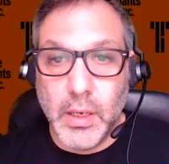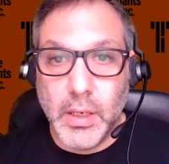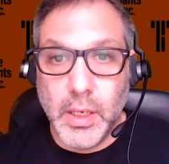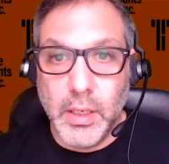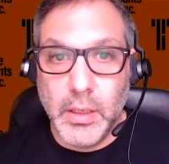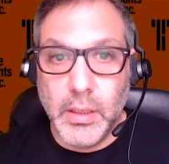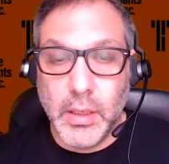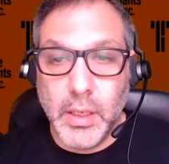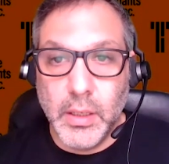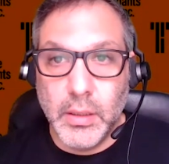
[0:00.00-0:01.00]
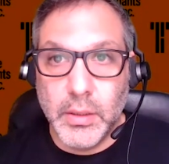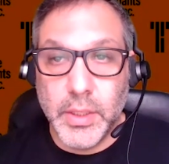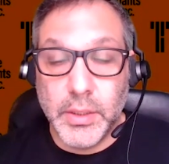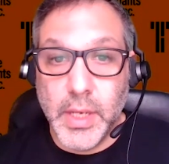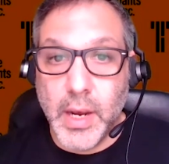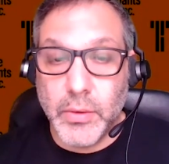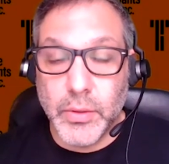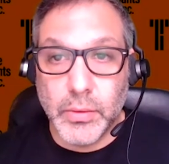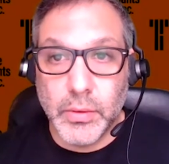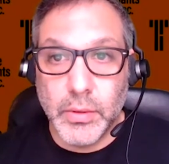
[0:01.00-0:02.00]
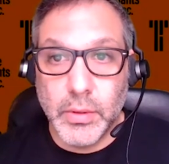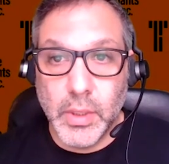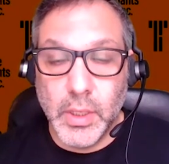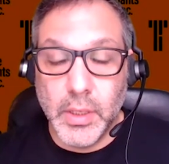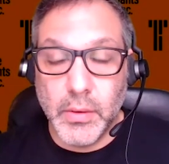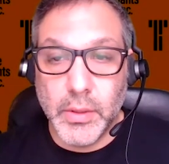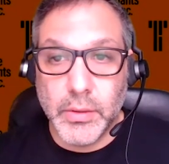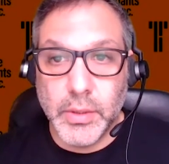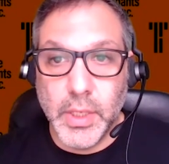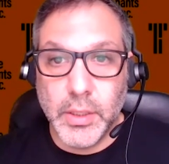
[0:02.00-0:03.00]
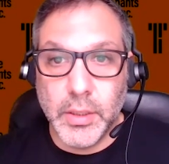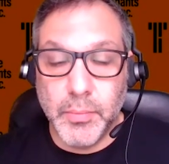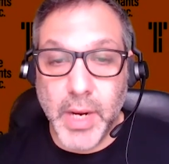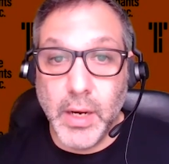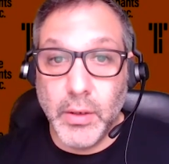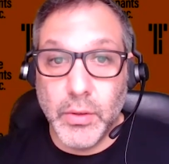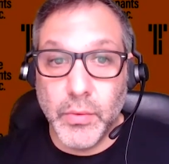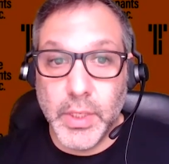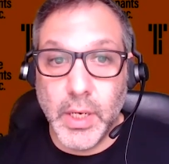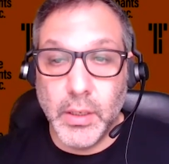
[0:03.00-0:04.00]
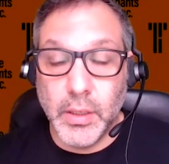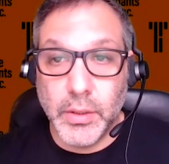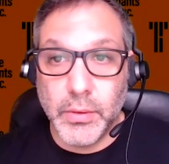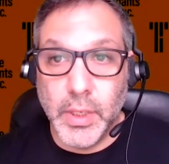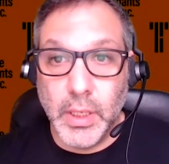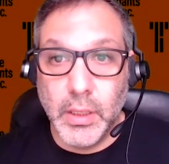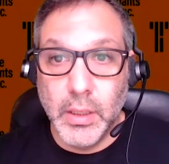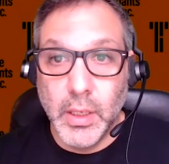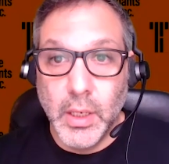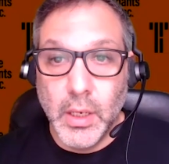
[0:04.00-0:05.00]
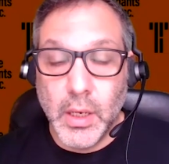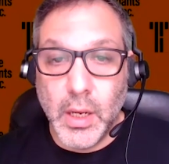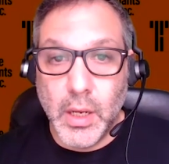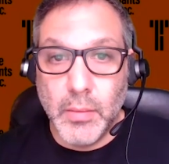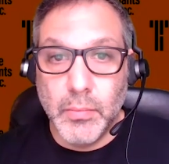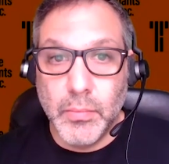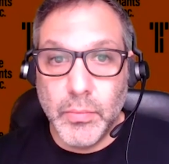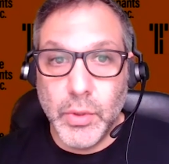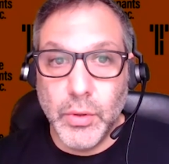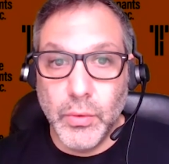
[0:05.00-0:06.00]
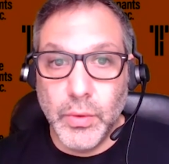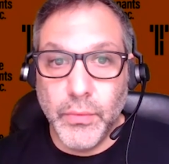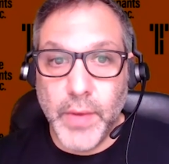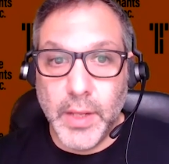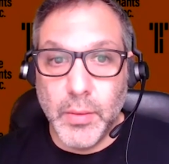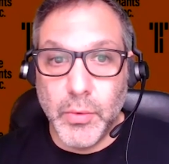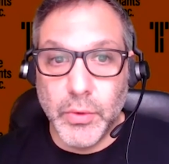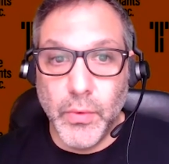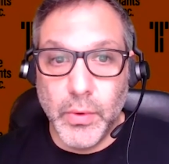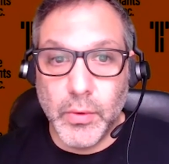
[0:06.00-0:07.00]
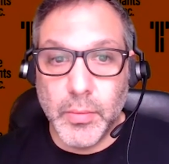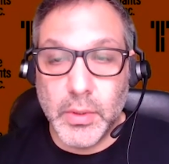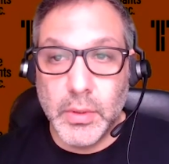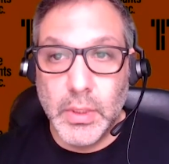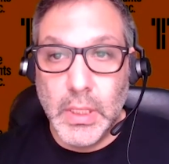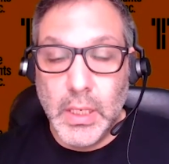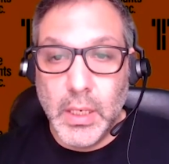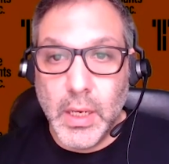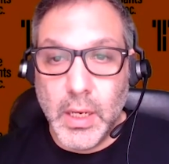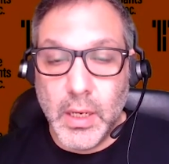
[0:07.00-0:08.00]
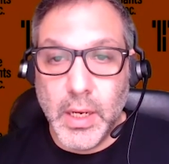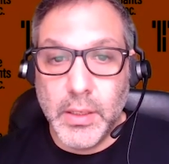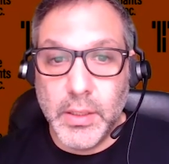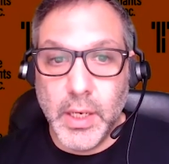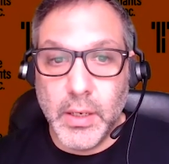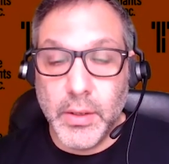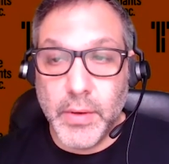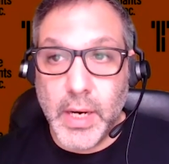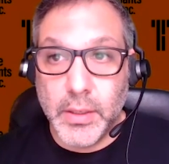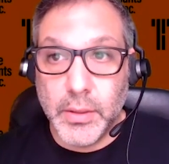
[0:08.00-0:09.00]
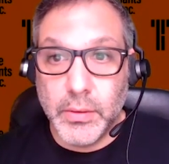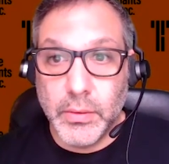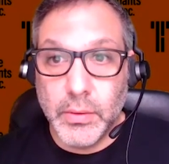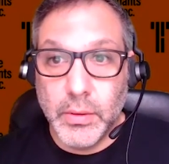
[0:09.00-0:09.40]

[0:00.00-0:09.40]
in 60 households in our association paying to retain an attorney to defend the most vulnerable and to take other actions.